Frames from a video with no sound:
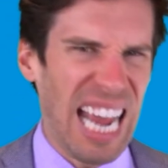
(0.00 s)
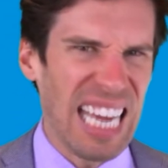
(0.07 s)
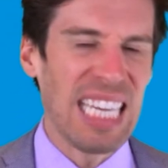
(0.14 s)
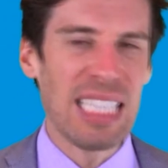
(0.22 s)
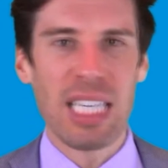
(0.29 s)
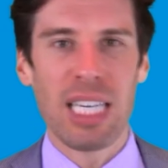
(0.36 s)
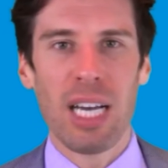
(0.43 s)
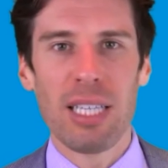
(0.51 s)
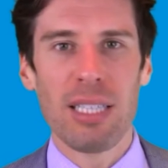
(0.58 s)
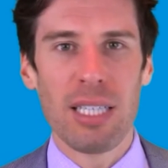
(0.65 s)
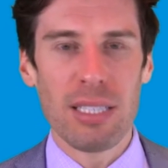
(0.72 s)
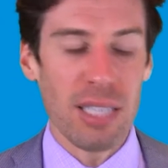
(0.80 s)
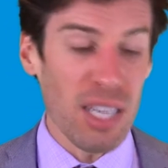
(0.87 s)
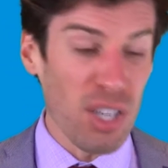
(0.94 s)
I need to gut
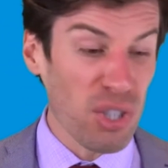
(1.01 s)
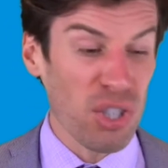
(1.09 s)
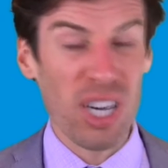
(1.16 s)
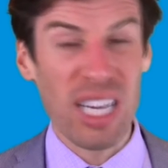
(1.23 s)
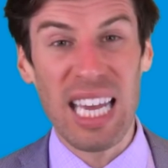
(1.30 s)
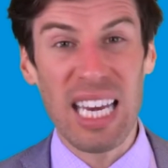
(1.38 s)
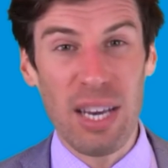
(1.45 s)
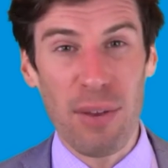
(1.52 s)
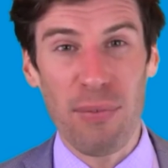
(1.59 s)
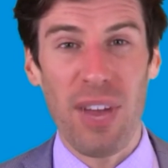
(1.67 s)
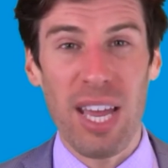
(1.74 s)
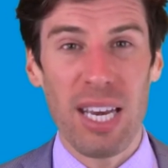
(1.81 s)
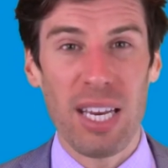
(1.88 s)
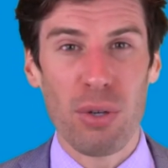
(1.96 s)
this. And then you start getting
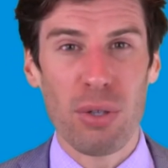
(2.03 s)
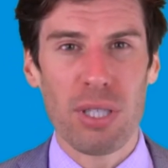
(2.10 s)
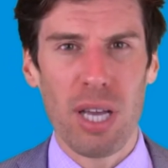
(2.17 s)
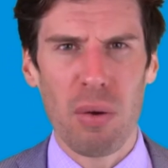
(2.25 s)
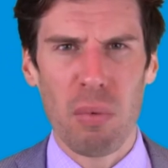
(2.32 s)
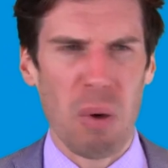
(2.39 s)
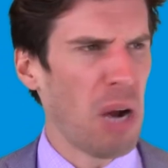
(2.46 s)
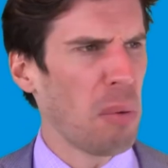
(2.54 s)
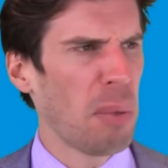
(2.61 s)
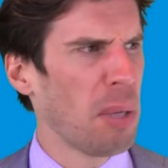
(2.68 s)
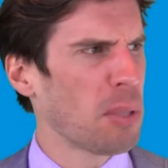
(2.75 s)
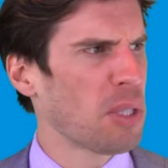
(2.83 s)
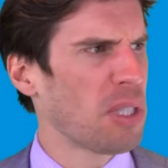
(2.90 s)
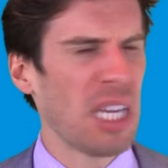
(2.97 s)
offended and you say, why are
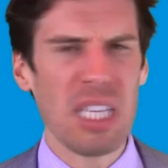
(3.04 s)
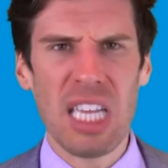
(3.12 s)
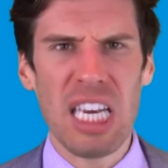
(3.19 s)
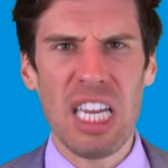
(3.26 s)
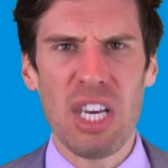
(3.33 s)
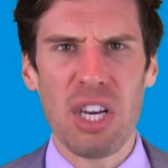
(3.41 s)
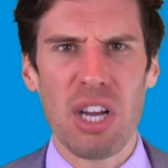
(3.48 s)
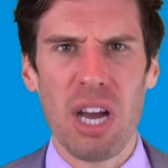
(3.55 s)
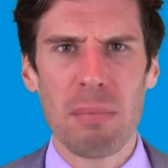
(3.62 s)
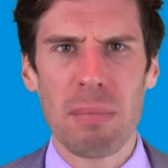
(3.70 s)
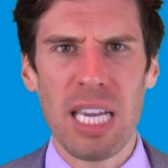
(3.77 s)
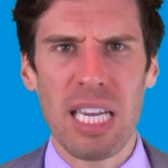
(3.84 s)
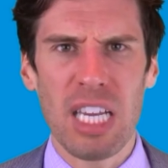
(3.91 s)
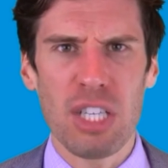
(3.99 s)
people saying they need to gut
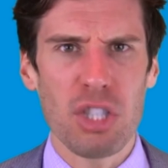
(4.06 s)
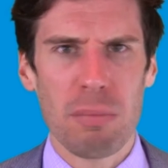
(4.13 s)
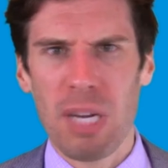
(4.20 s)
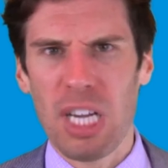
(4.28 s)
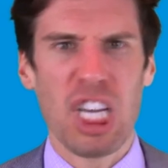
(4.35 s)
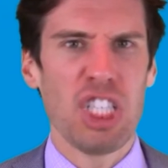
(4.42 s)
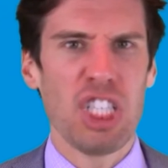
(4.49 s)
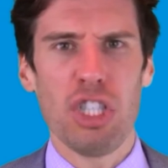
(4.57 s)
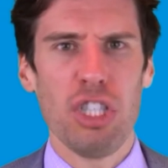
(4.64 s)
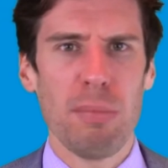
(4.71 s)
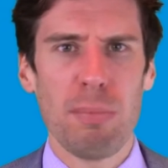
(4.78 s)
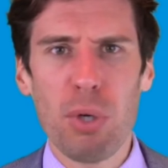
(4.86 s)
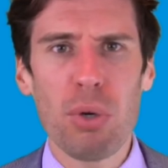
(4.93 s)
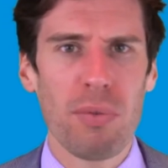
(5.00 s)
my kitchen? My kitchen
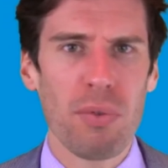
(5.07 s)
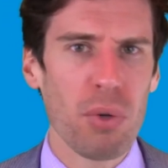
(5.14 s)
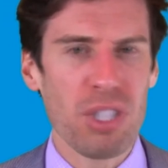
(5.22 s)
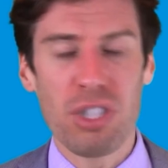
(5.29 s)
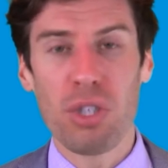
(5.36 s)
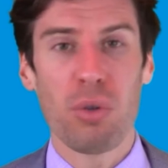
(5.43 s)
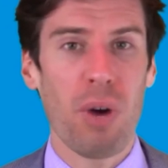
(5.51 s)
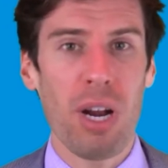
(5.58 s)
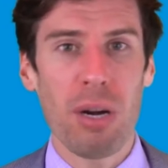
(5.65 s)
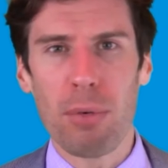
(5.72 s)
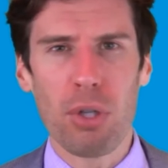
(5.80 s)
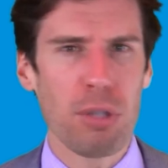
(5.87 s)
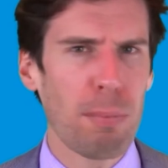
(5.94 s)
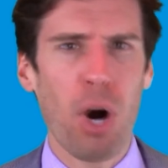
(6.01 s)
is beautiful, it's
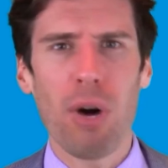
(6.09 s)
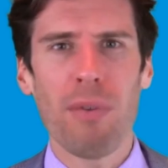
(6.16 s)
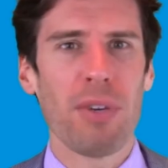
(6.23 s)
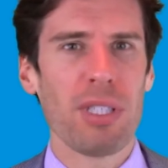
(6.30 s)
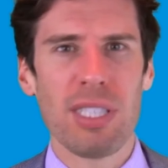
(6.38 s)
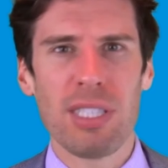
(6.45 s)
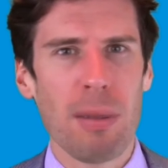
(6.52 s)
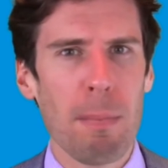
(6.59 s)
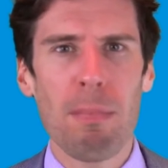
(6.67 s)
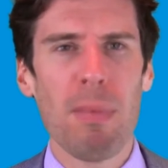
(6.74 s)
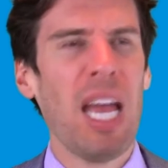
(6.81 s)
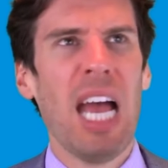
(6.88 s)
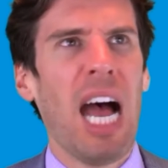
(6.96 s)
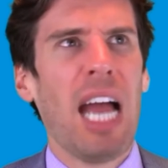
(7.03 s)
incredible, it's perfect. It's,
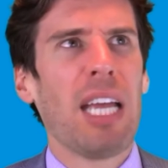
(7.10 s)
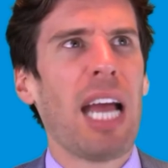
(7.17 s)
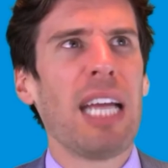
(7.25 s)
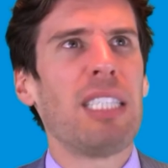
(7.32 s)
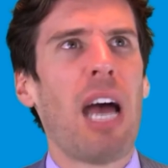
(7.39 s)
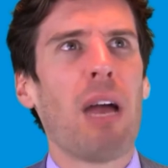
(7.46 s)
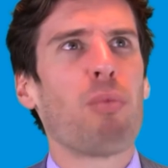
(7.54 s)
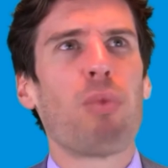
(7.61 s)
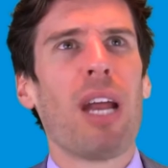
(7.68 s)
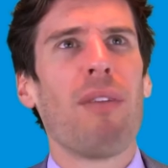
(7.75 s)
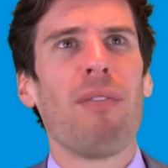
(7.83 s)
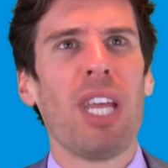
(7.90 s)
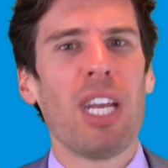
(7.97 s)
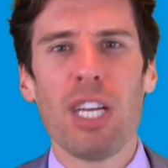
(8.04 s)
I, I
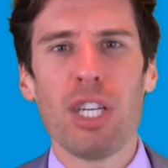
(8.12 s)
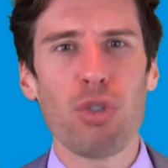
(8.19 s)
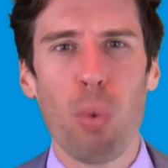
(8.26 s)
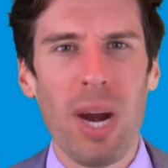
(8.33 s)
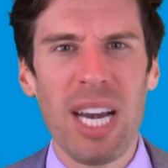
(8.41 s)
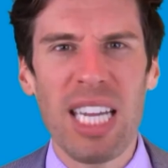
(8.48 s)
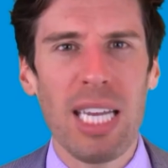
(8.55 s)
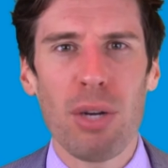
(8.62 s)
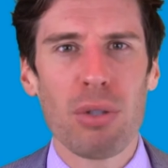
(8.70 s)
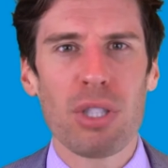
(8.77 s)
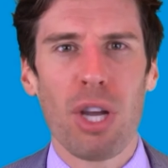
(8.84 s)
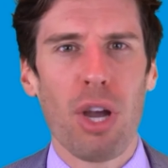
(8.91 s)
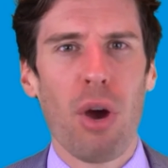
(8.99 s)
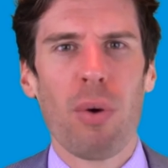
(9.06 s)
renovated it 20
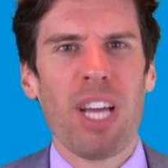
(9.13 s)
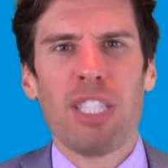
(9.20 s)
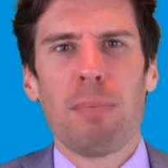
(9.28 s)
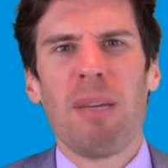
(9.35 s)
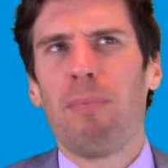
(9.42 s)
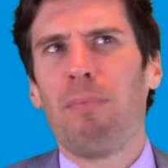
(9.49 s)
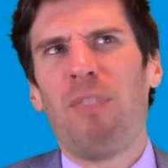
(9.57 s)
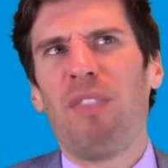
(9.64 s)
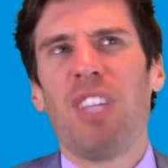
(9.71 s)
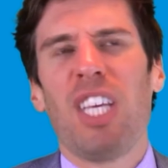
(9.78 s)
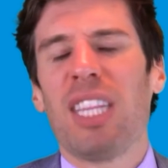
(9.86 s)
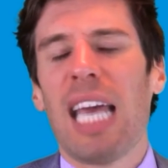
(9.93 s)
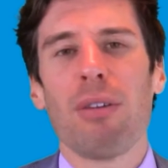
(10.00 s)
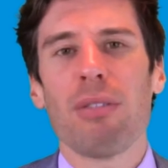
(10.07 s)
years ago and I spent
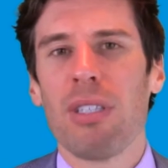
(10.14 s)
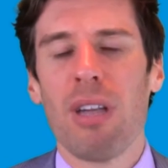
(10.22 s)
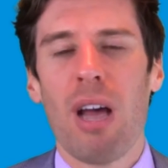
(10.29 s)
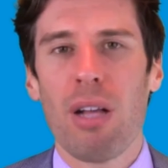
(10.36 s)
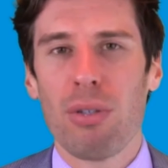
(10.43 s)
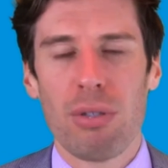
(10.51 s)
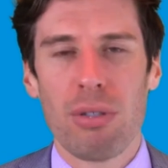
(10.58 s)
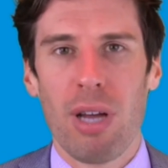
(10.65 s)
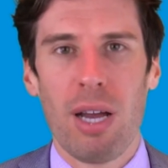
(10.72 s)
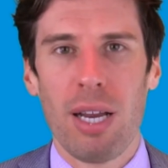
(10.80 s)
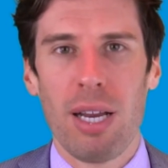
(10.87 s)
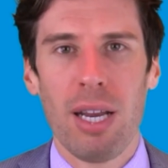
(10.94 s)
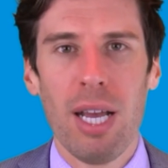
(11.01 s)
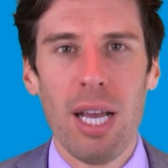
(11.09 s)
$50,000
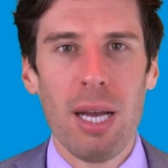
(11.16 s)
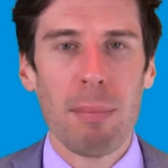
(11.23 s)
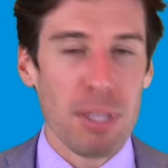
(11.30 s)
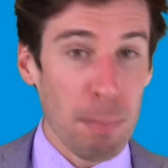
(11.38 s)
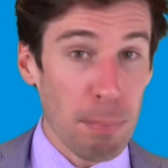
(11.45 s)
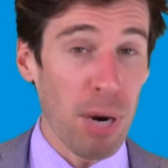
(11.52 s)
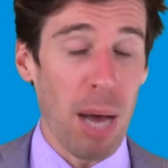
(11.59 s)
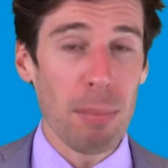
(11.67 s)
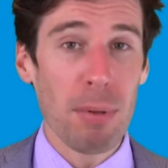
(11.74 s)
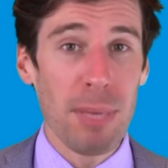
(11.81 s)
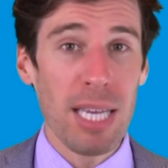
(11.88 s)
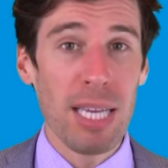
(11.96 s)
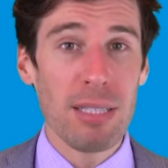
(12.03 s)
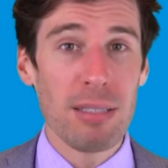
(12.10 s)
on it. But the
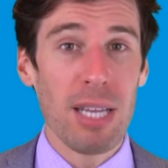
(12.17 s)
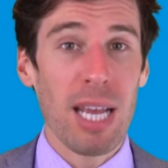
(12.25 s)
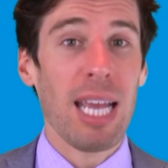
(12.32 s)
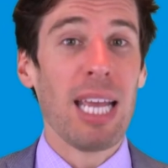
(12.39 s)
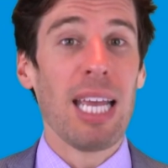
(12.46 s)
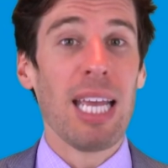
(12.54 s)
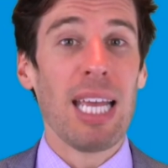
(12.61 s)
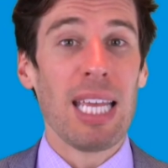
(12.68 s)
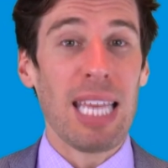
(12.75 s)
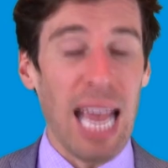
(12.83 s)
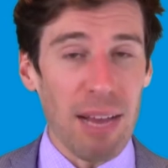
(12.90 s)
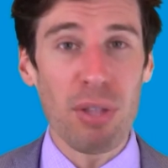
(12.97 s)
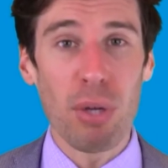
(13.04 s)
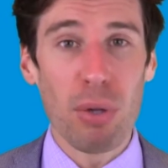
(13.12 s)
problem is,
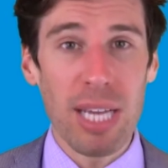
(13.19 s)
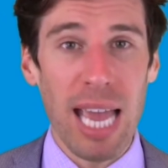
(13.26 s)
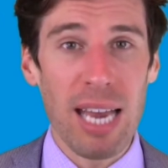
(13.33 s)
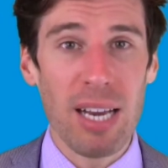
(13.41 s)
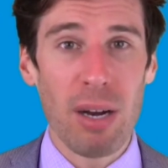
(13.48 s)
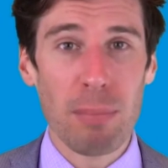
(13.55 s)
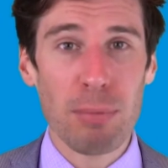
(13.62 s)
you have to look at it